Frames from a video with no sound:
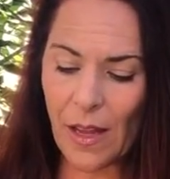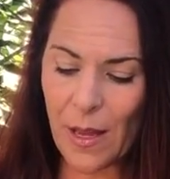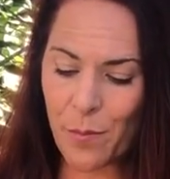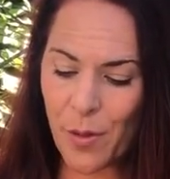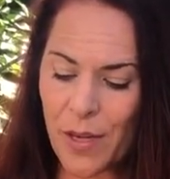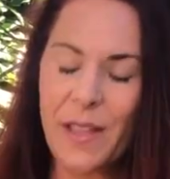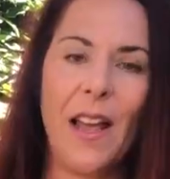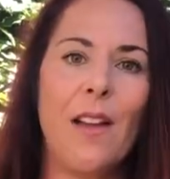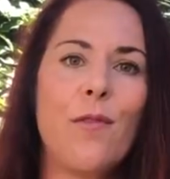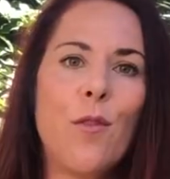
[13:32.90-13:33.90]
and putting
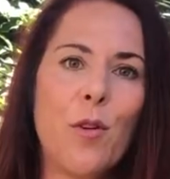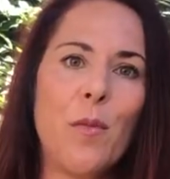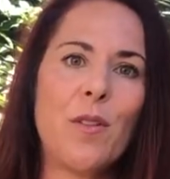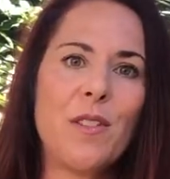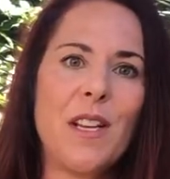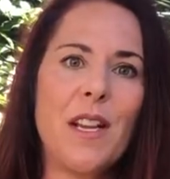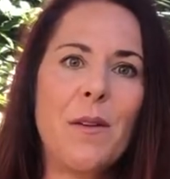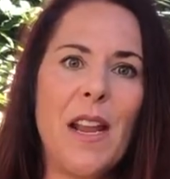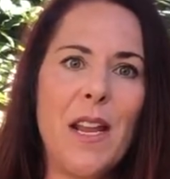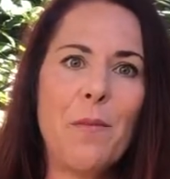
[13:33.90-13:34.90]
that foremost
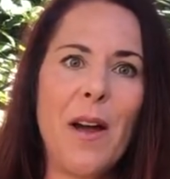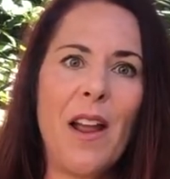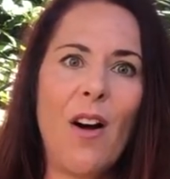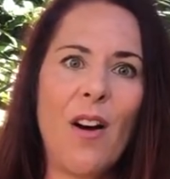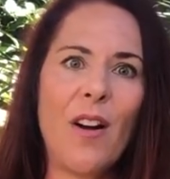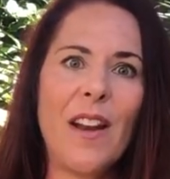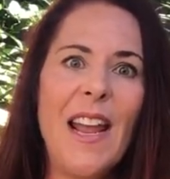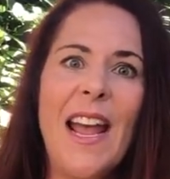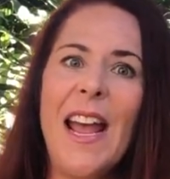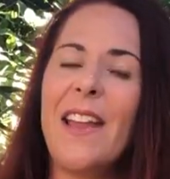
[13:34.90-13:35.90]
in my heart,
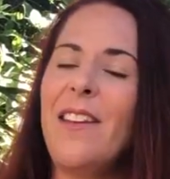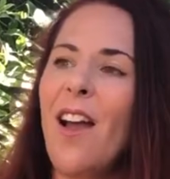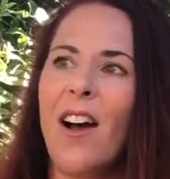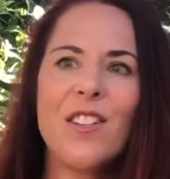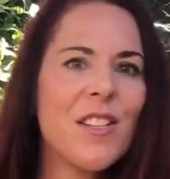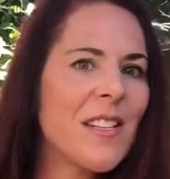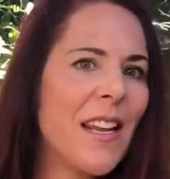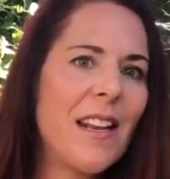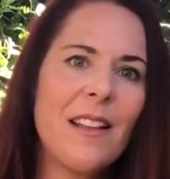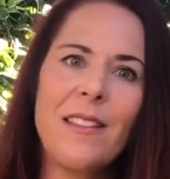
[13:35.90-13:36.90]
and not just
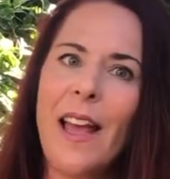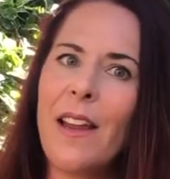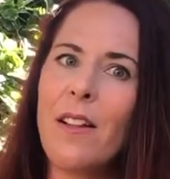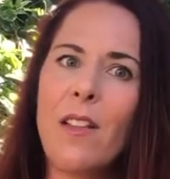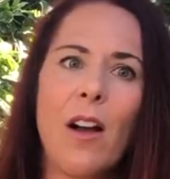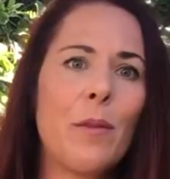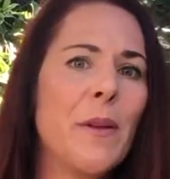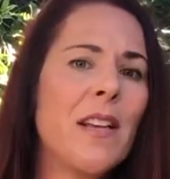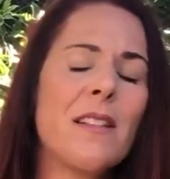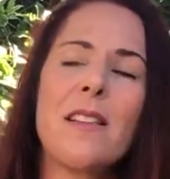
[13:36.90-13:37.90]
getting led along
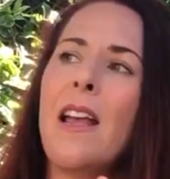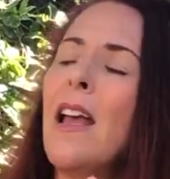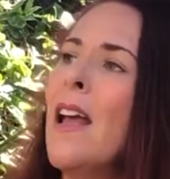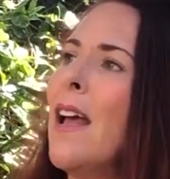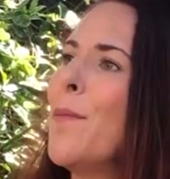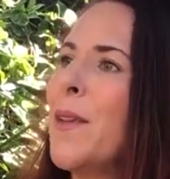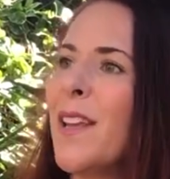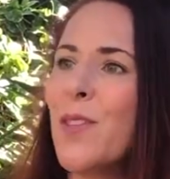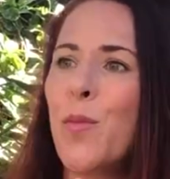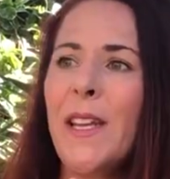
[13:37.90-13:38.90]
because
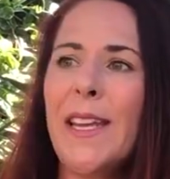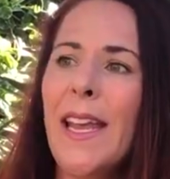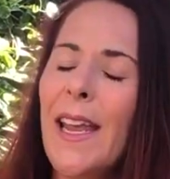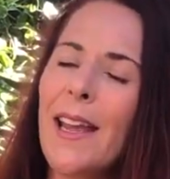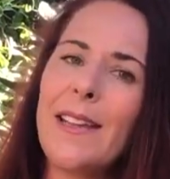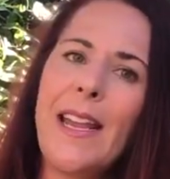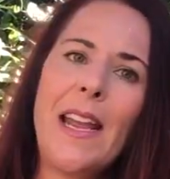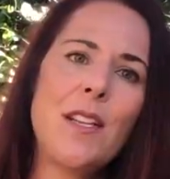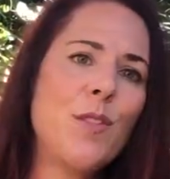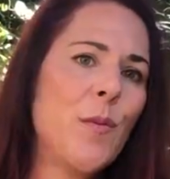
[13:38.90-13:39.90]
we
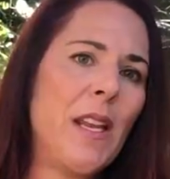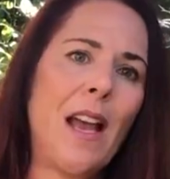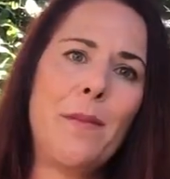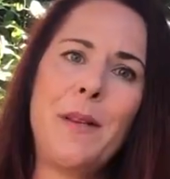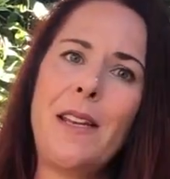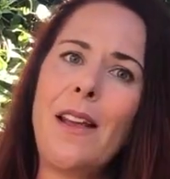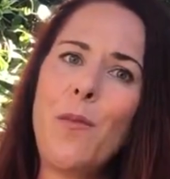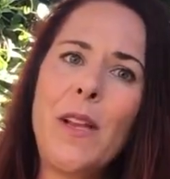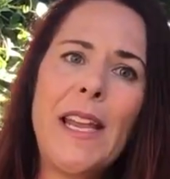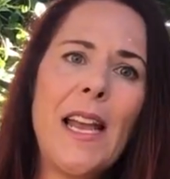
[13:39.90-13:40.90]
can't we? I mean,
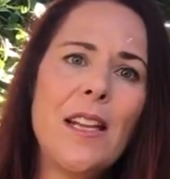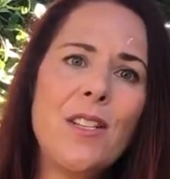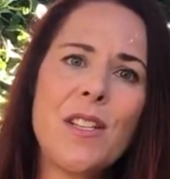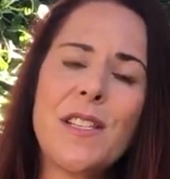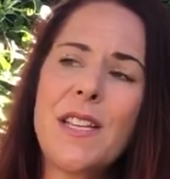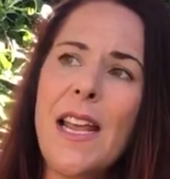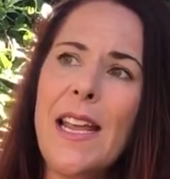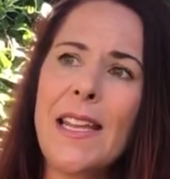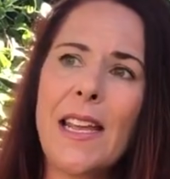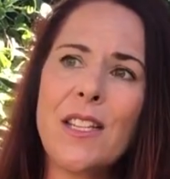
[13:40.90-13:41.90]
we can just
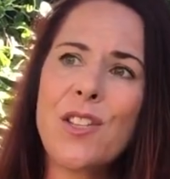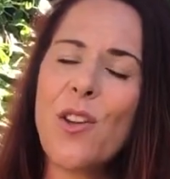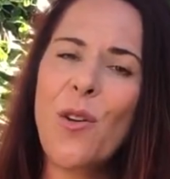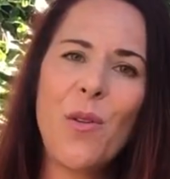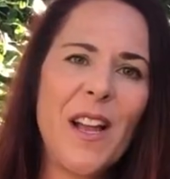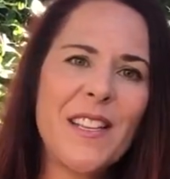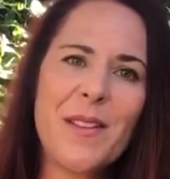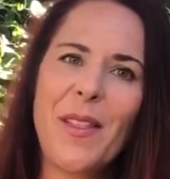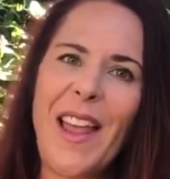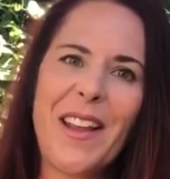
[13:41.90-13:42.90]
get so, as
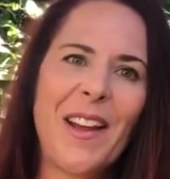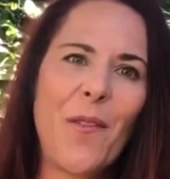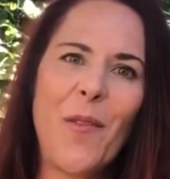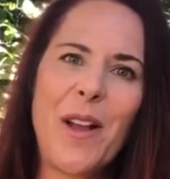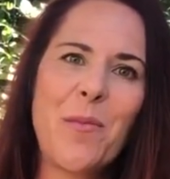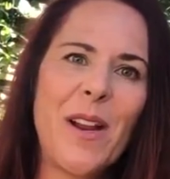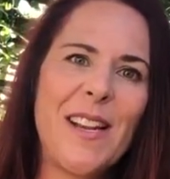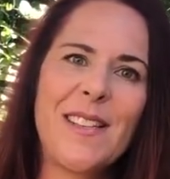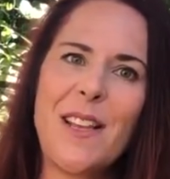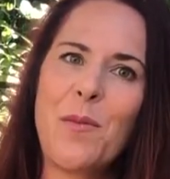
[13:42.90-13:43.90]
like what
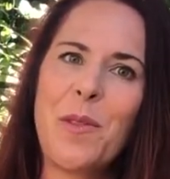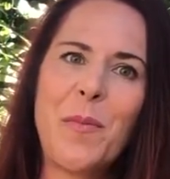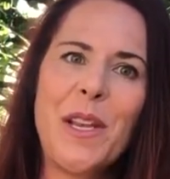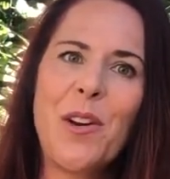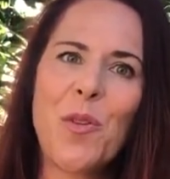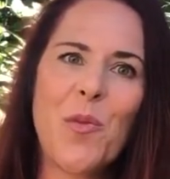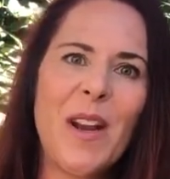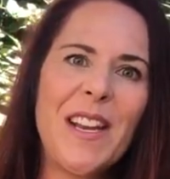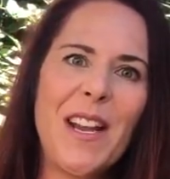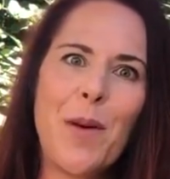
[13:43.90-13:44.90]
I said with Peter
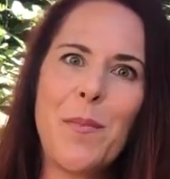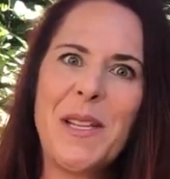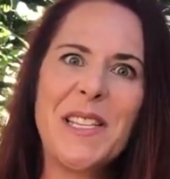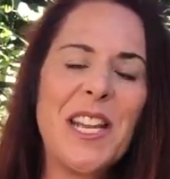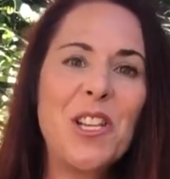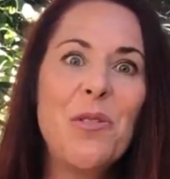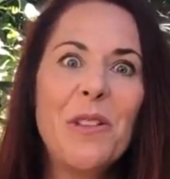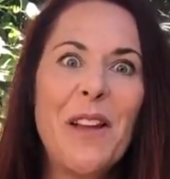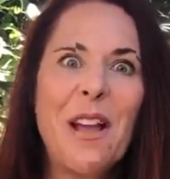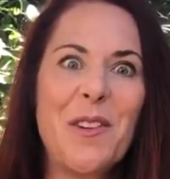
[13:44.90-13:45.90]
running up and saying, you
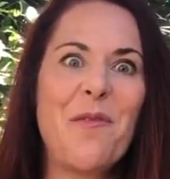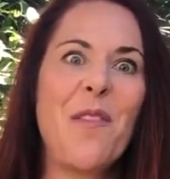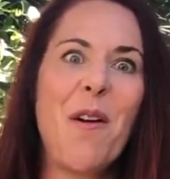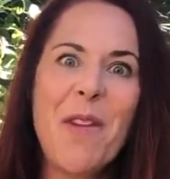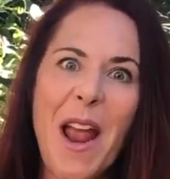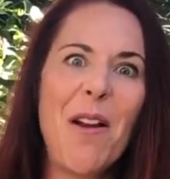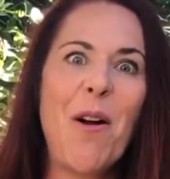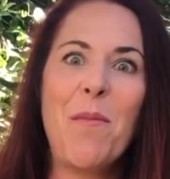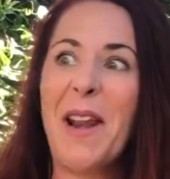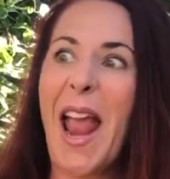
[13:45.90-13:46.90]
left your phone at
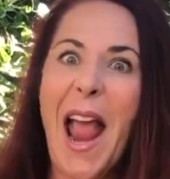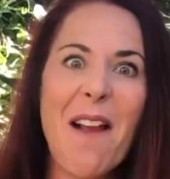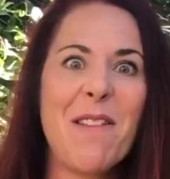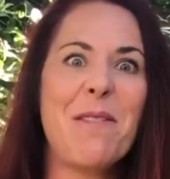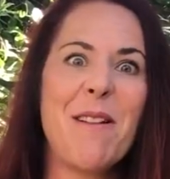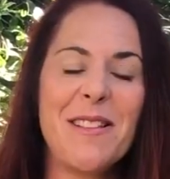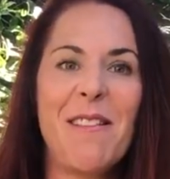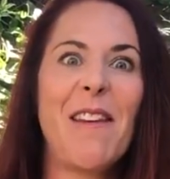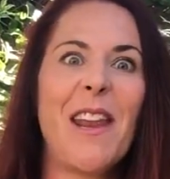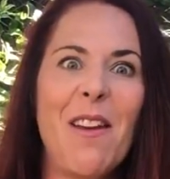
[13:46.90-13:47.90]
home and everyone's
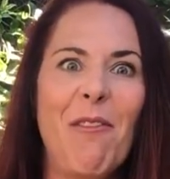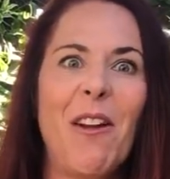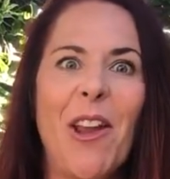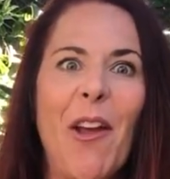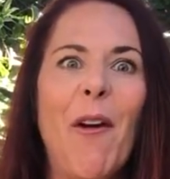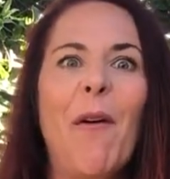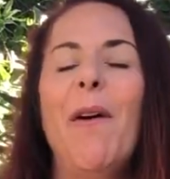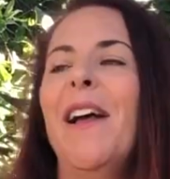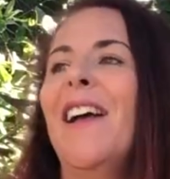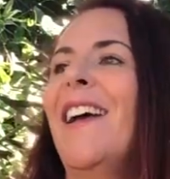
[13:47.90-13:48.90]
looking for you.
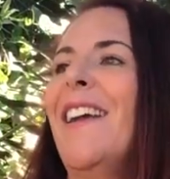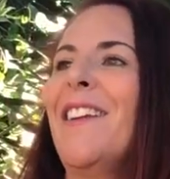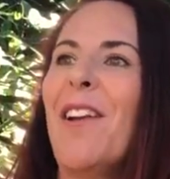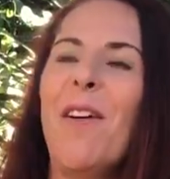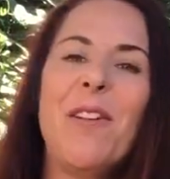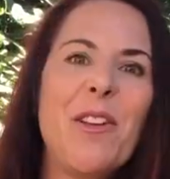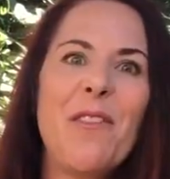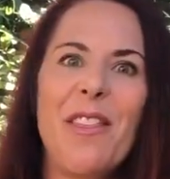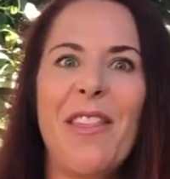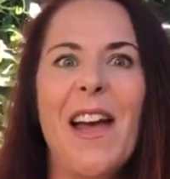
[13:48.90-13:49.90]
You have
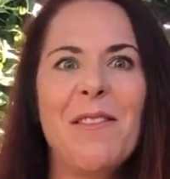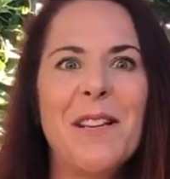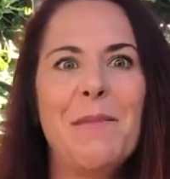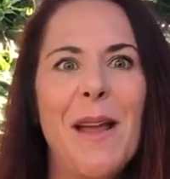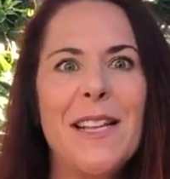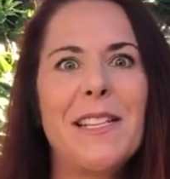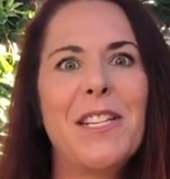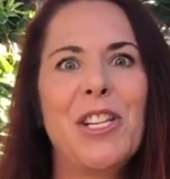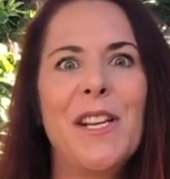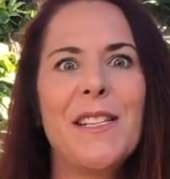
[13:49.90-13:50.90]
1,000
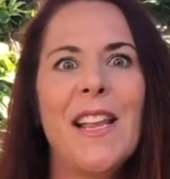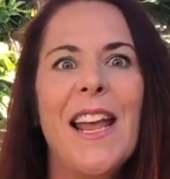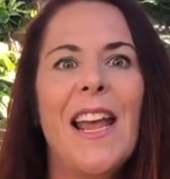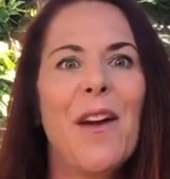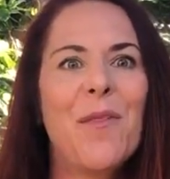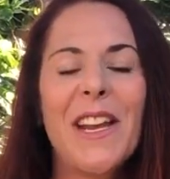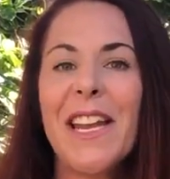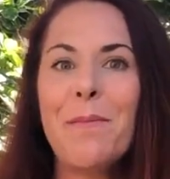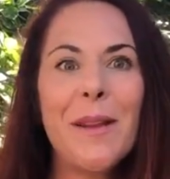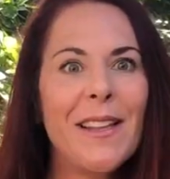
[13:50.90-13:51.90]
messages. We
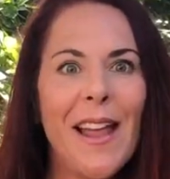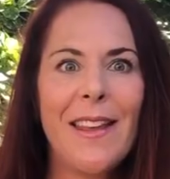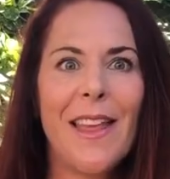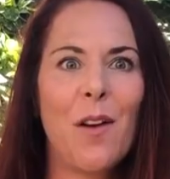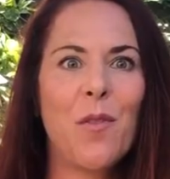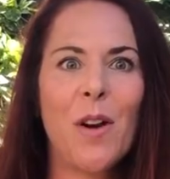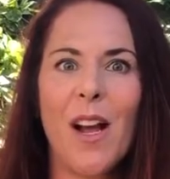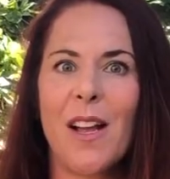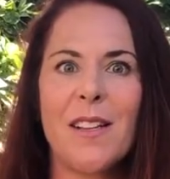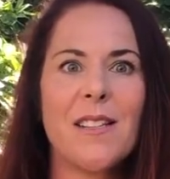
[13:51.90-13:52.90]
can be like that for
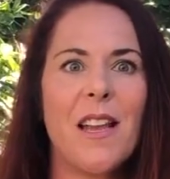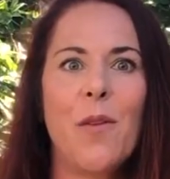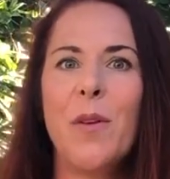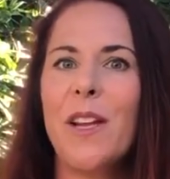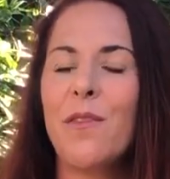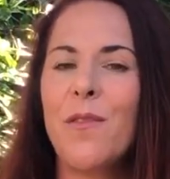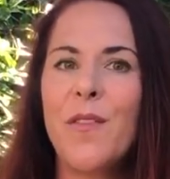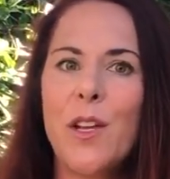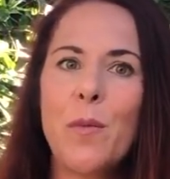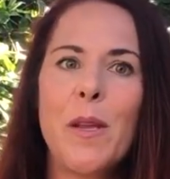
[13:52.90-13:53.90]
us, and we can
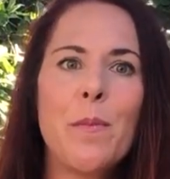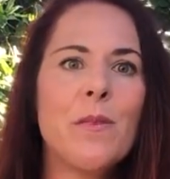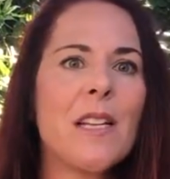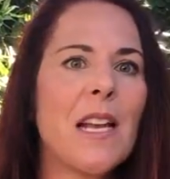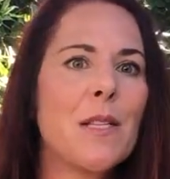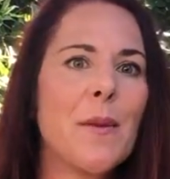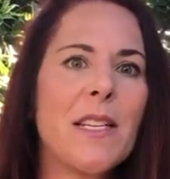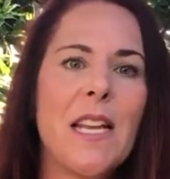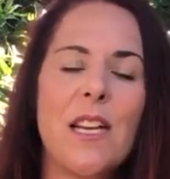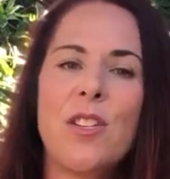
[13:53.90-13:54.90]
feel people's
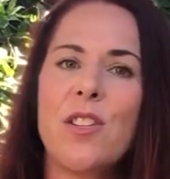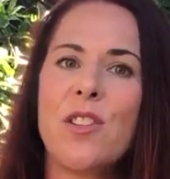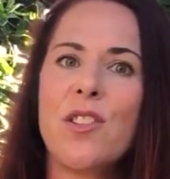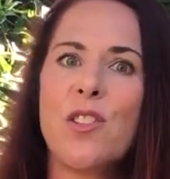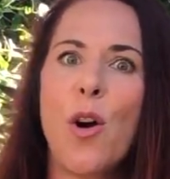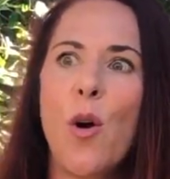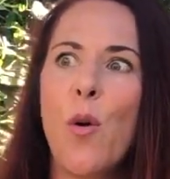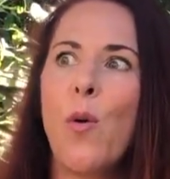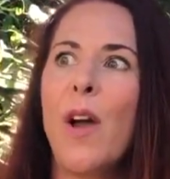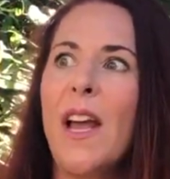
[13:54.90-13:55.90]
expectations
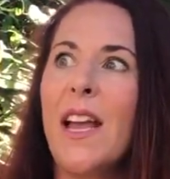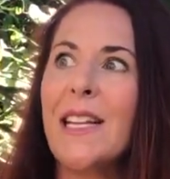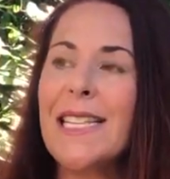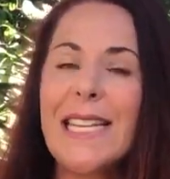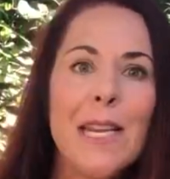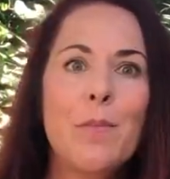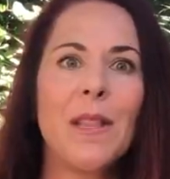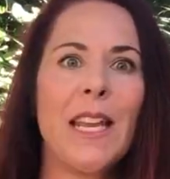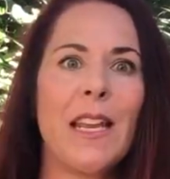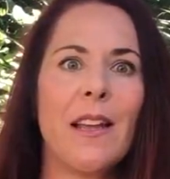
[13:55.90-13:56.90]
so
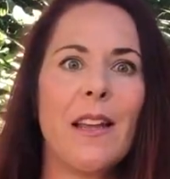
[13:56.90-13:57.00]
deeply.